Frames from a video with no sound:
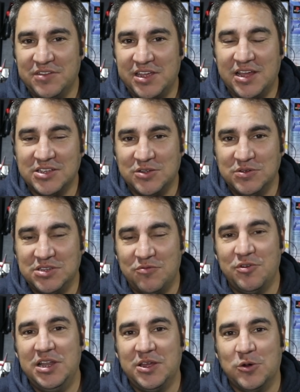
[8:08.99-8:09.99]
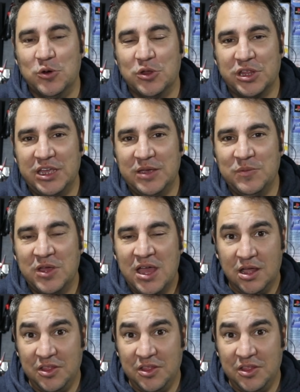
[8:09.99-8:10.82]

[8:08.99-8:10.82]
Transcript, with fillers: everything else. So it's a really cool theme.